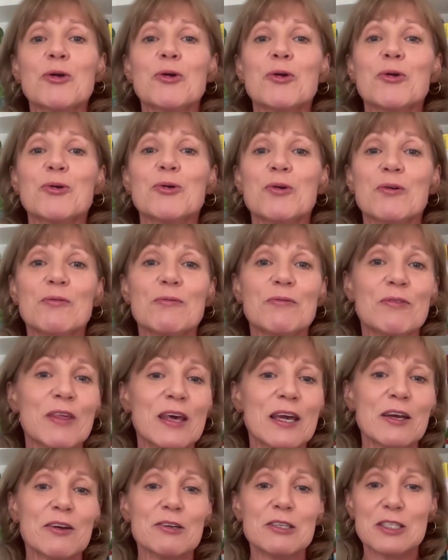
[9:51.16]
So
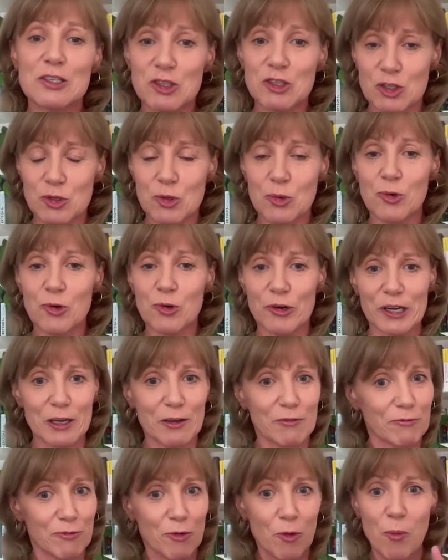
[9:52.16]
there is a
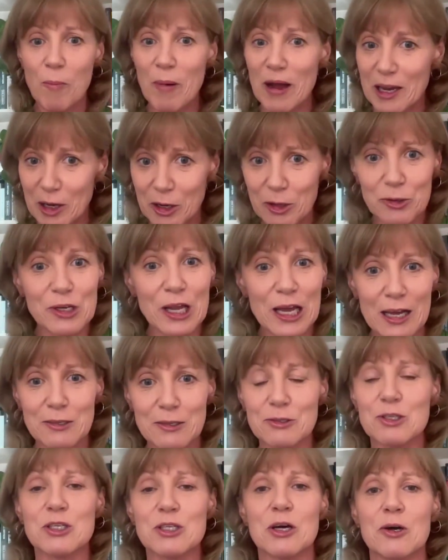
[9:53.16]
story from my own
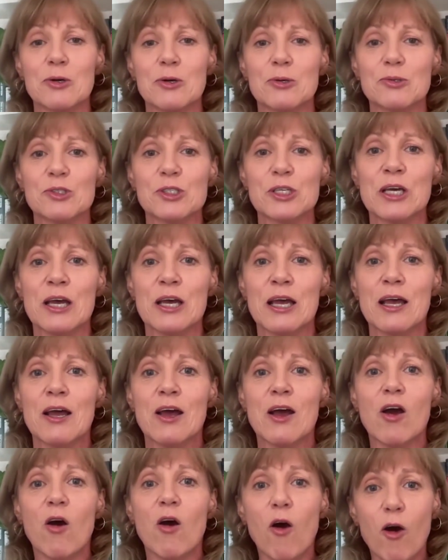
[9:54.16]
household
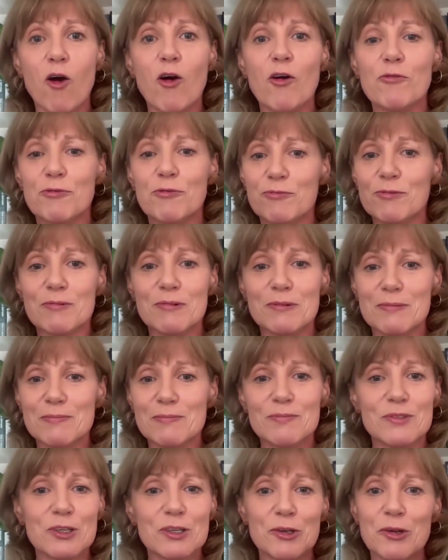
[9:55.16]
of,
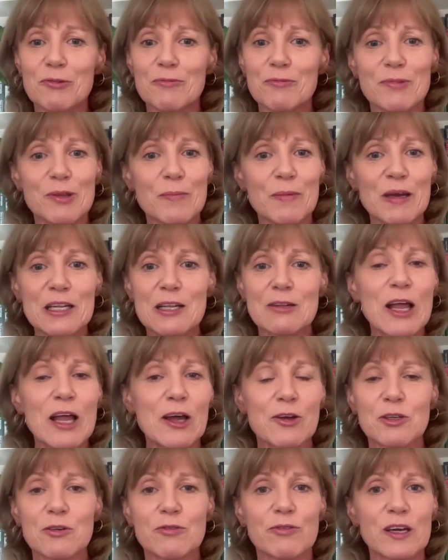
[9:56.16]
the mental
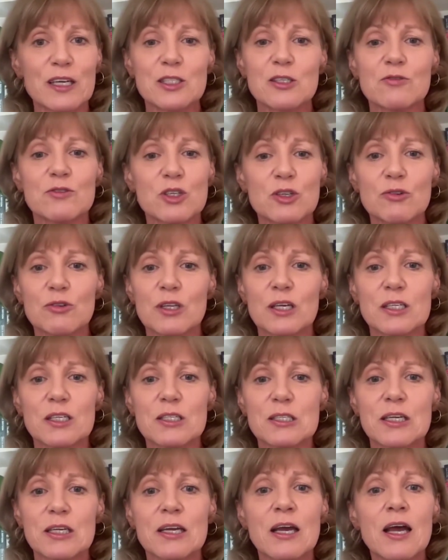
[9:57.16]
health effects of two
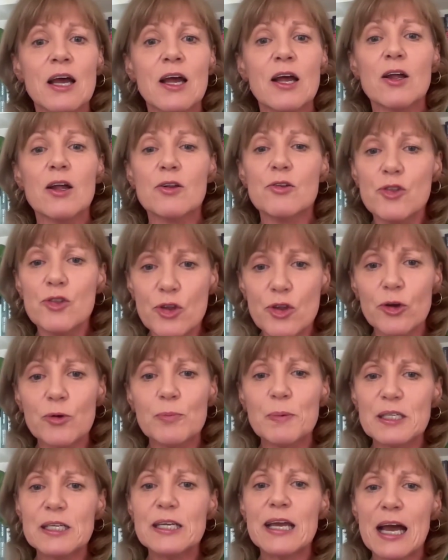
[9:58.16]
things that
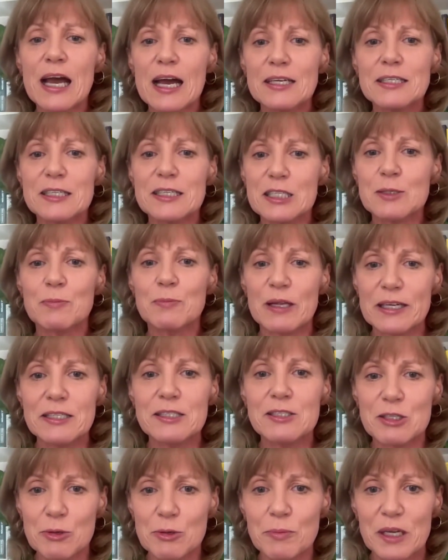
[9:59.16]
nobody had
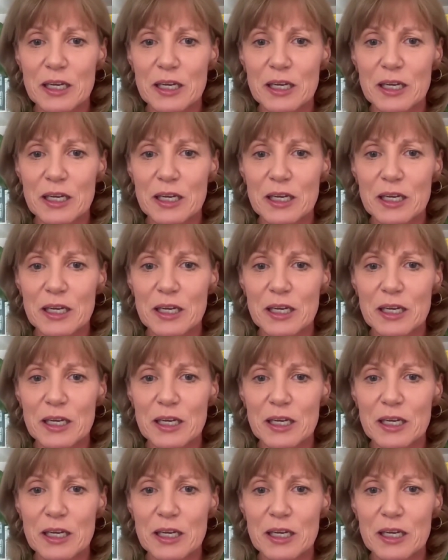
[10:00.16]
explained